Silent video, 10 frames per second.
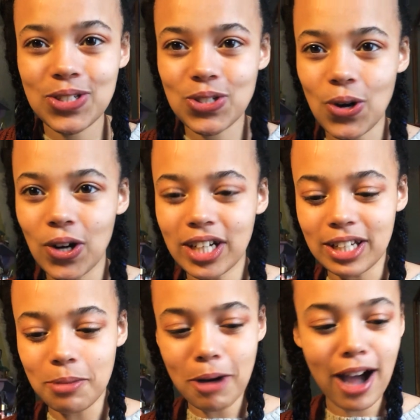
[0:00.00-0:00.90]

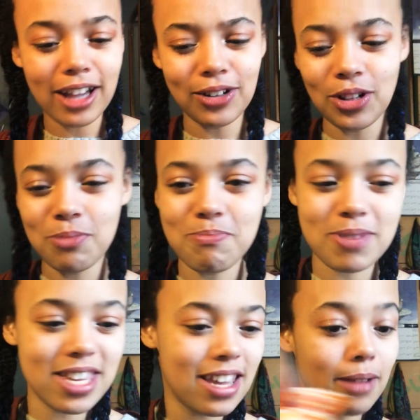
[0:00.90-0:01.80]
started. Pile
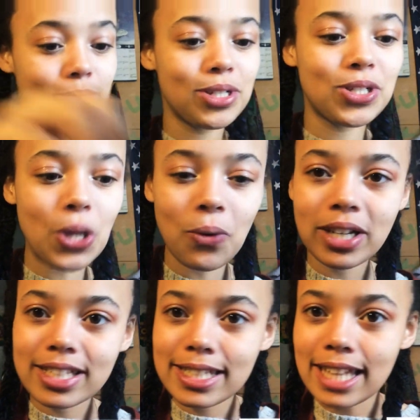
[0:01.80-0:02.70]
B, I'm so
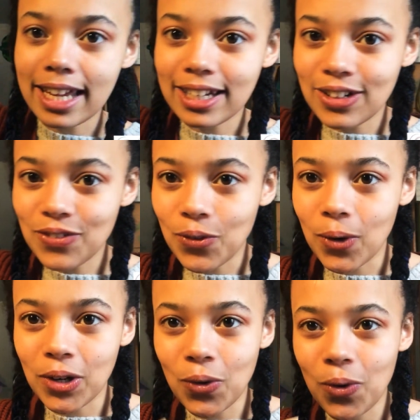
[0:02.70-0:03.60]
excited
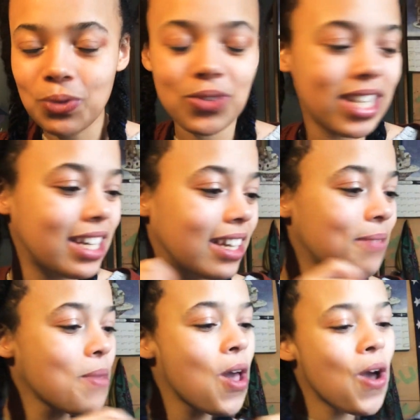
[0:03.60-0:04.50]
for your reading.
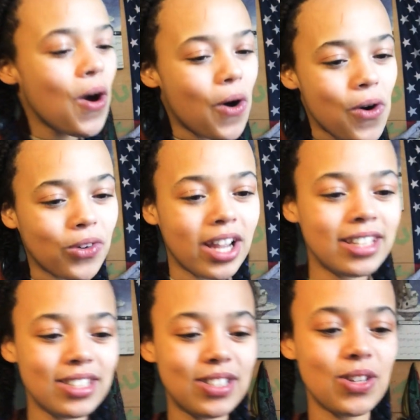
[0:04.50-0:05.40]
All
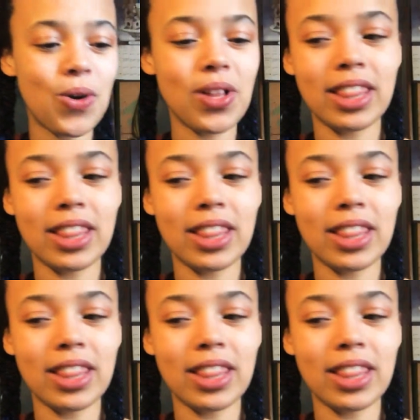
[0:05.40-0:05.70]
right, so